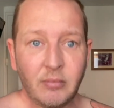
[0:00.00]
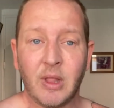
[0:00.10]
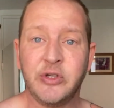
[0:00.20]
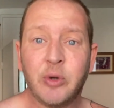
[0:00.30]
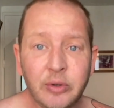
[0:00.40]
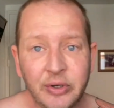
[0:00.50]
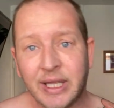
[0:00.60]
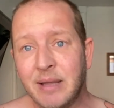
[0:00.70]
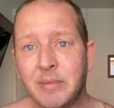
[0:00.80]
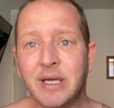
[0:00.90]
So I'm gonna
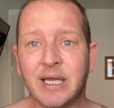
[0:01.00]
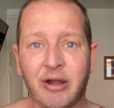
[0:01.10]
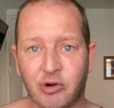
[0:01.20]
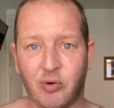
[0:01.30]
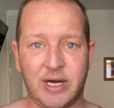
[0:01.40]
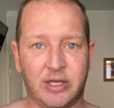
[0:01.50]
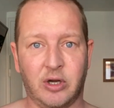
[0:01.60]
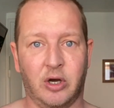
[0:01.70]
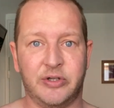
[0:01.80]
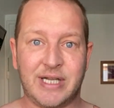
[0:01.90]
get my credit
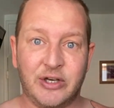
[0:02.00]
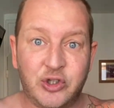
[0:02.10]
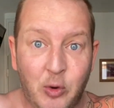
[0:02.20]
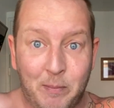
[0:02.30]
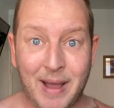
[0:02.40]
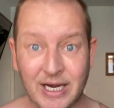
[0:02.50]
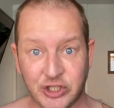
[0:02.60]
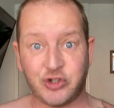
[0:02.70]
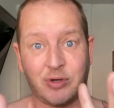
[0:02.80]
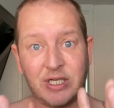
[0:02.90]
cards and do balance
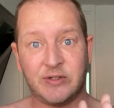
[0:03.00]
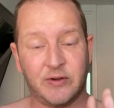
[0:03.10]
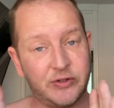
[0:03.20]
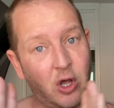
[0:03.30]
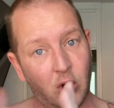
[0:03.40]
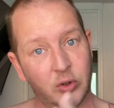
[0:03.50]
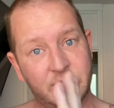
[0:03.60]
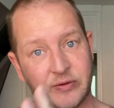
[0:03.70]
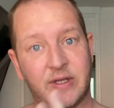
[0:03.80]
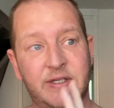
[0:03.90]
transfers all
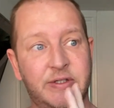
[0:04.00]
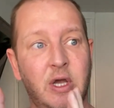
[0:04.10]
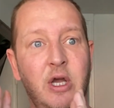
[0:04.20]
to this